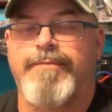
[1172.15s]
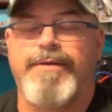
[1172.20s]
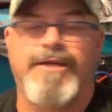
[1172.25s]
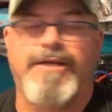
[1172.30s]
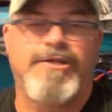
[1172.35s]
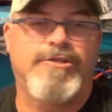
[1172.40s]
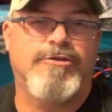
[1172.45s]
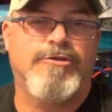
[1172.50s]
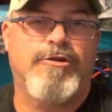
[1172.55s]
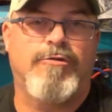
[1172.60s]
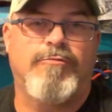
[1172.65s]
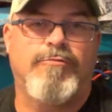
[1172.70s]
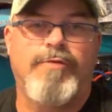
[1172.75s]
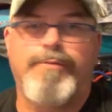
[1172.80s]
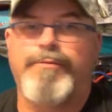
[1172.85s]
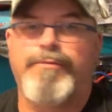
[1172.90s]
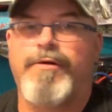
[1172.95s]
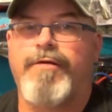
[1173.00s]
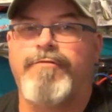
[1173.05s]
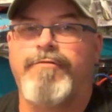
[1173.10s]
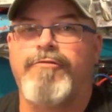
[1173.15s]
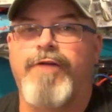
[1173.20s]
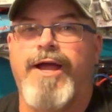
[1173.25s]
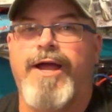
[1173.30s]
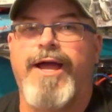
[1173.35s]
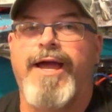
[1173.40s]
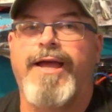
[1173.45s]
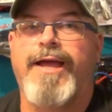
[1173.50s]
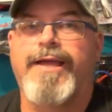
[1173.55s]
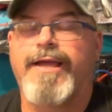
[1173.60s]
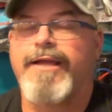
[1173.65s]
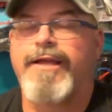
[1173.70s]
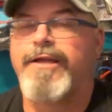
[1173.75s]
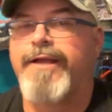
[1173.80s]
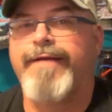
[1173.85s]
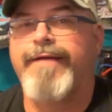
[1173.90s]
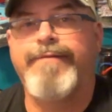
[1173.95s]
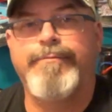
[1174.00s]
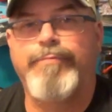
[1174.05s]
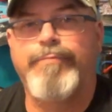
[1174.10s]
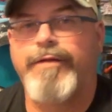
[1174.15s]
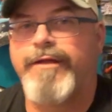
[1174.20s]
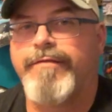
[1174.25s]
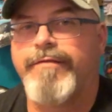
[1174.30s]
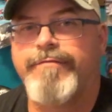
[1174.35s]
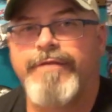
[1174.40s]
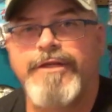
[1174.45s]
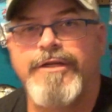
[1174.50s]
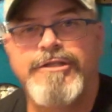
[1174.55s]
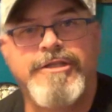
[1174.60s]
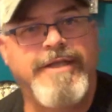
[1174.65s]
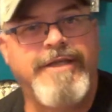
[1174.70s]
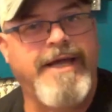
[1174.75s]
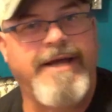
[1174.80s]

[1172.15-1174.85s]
I mean, they just start ripping off drag, and you have to play the fish.